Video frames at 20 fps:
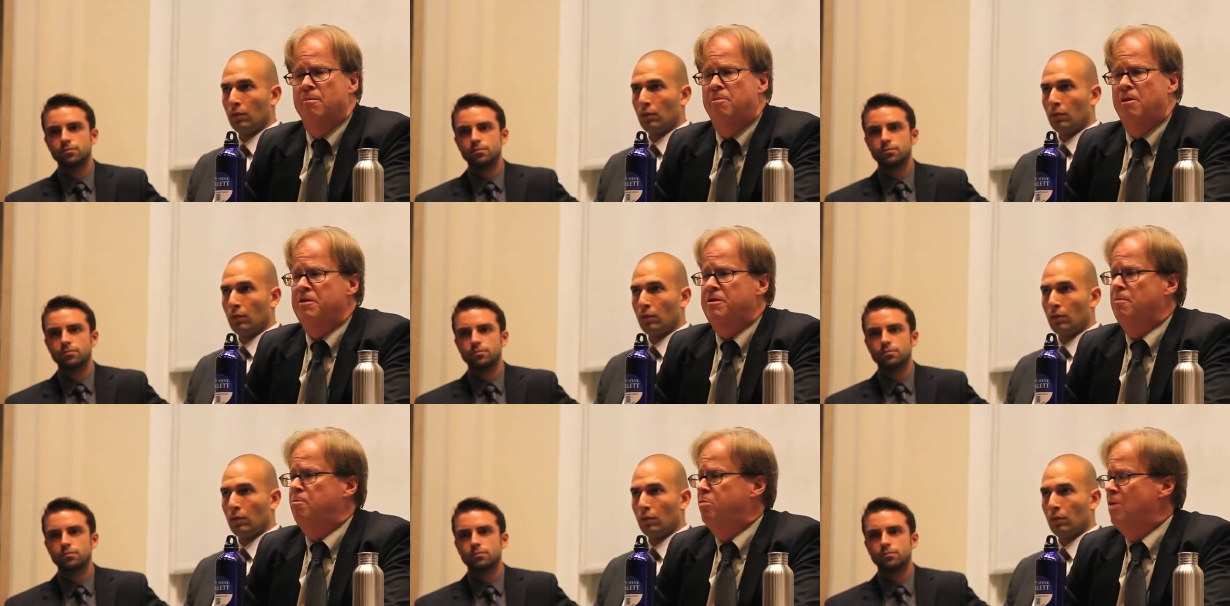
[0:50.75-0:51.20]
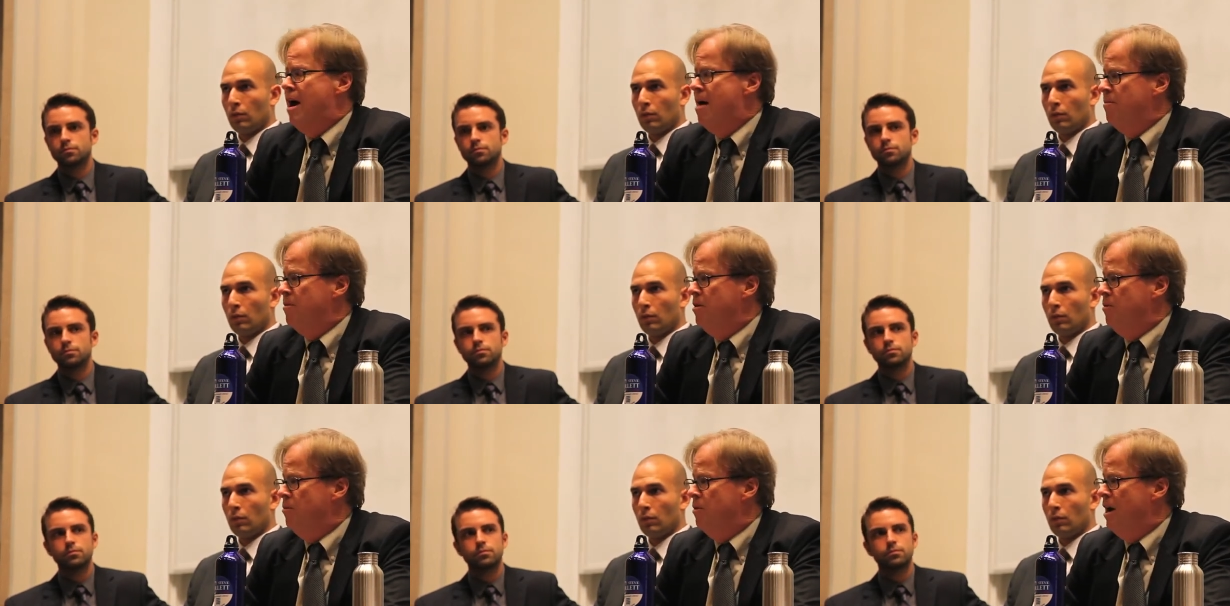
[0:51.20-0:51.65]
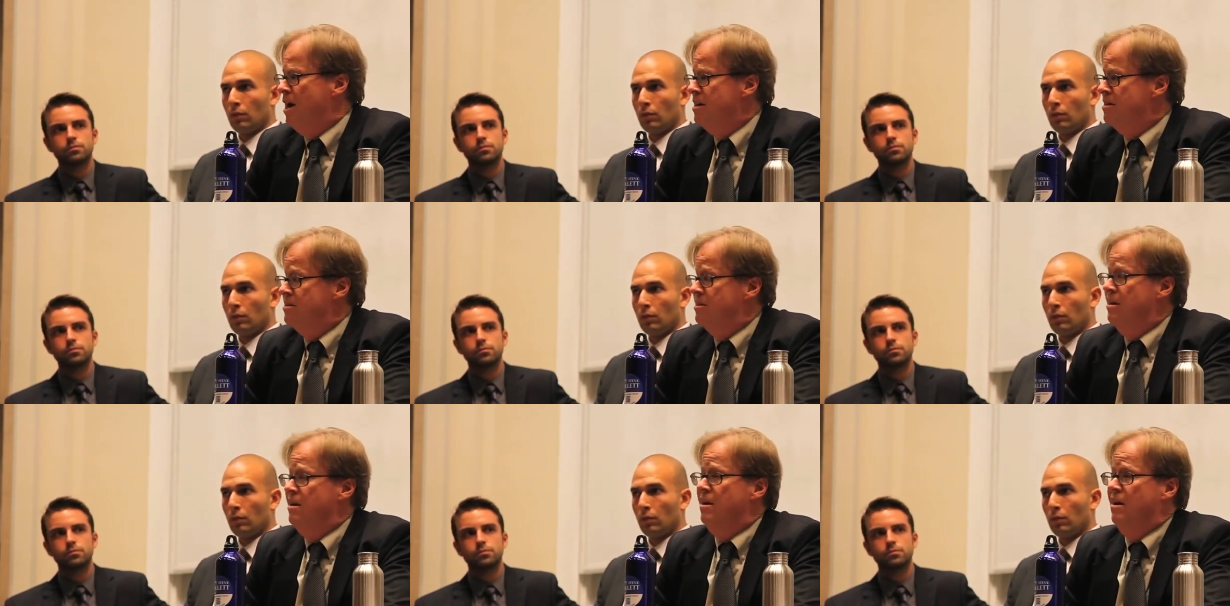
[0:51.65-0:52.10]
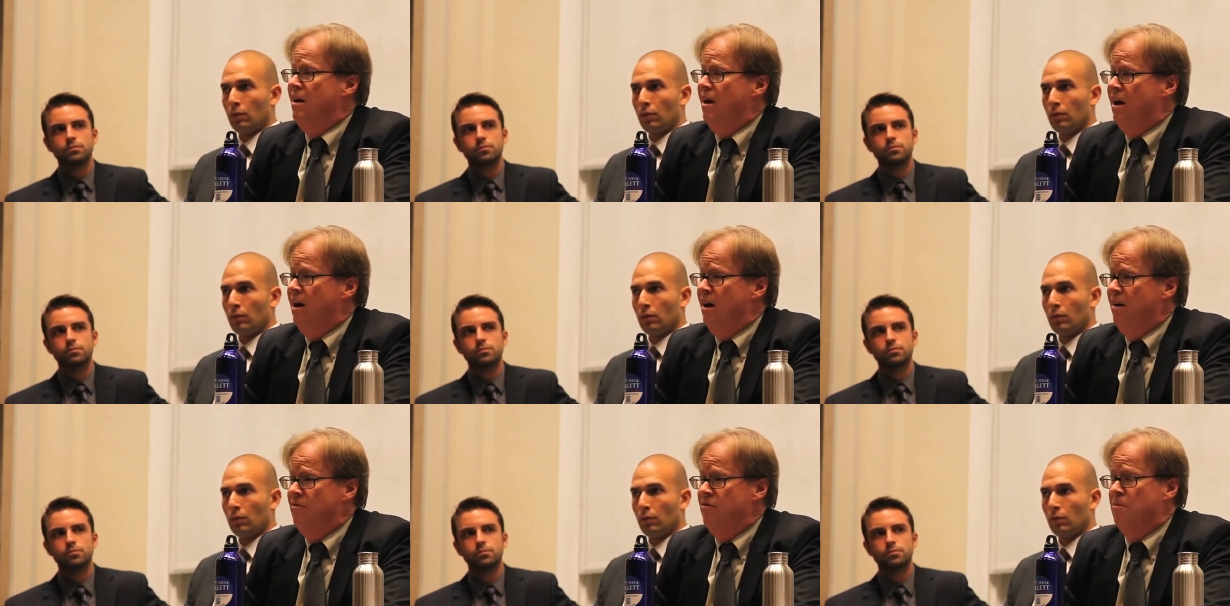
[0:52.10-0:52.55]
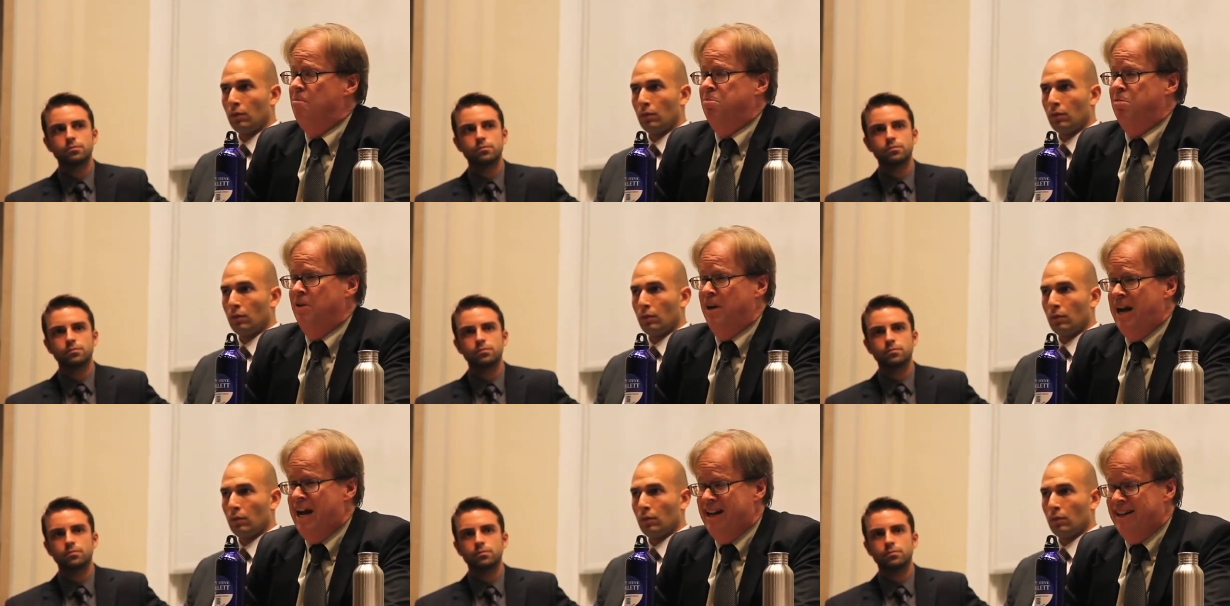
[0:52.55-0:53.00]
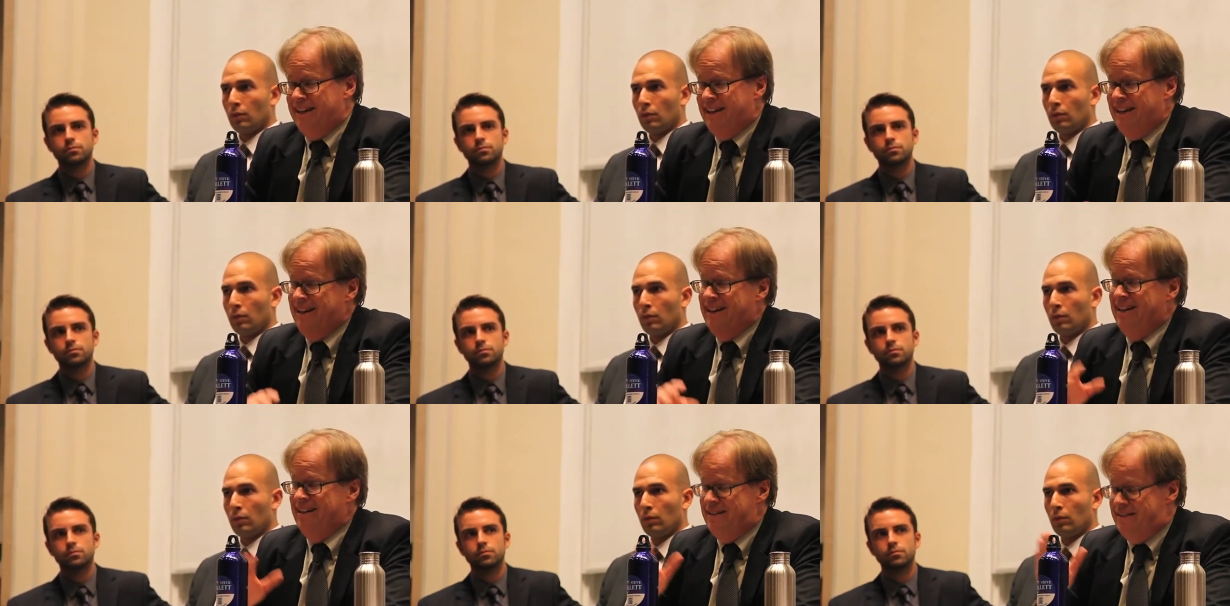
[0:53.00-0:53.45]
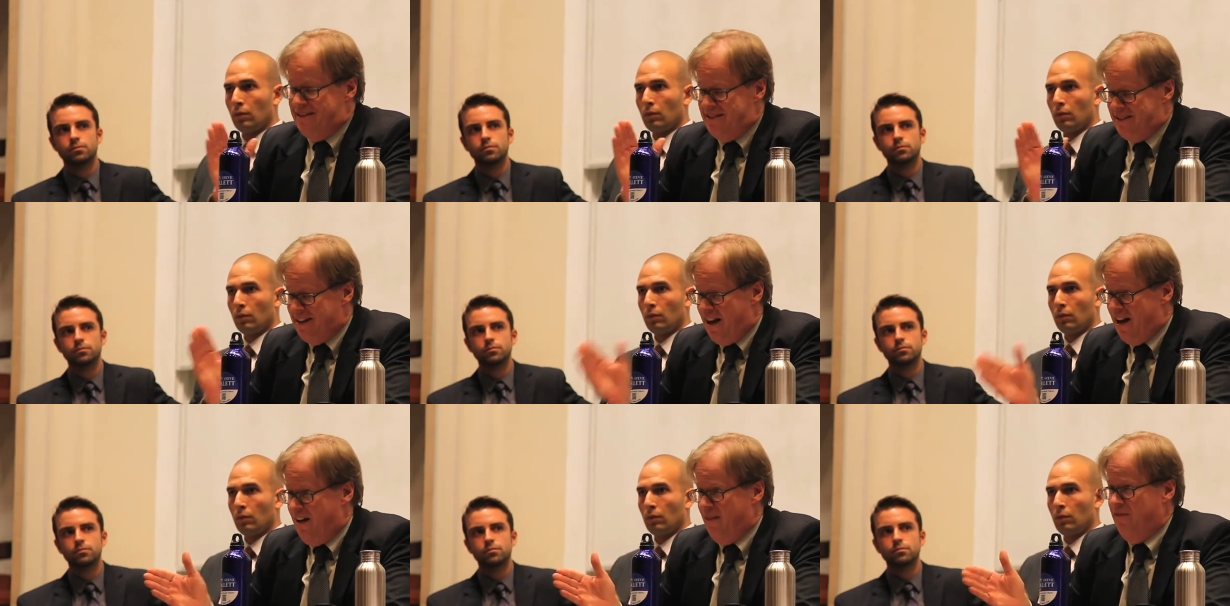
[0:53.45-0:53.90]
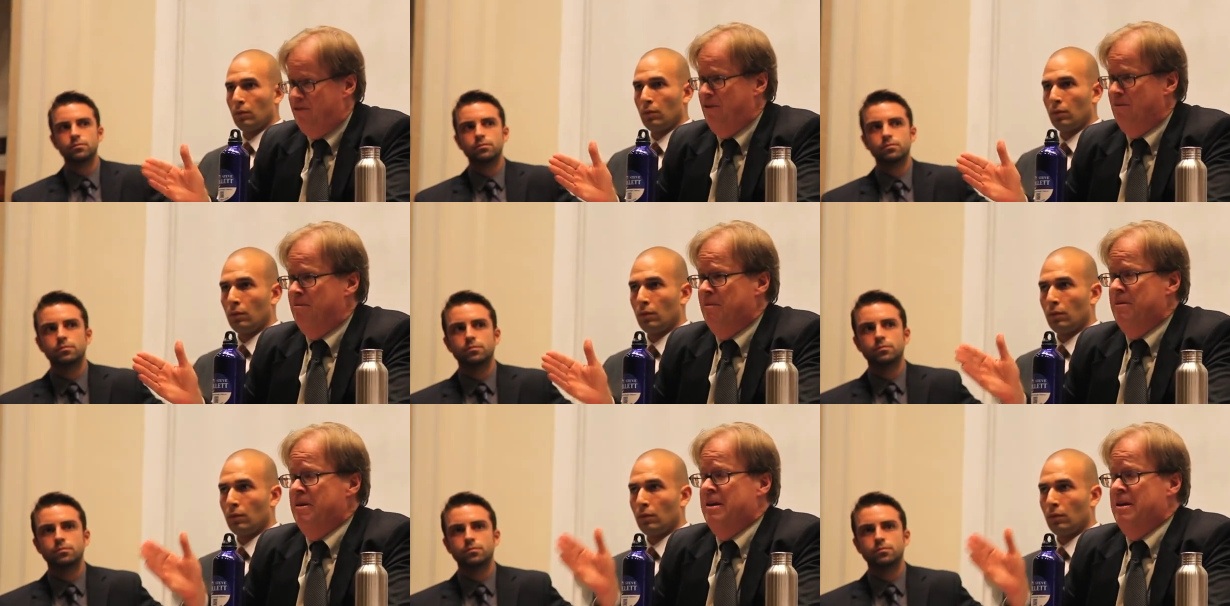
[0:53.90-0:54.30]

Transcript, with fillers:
Speaker 1: but the property rights of the plant itself.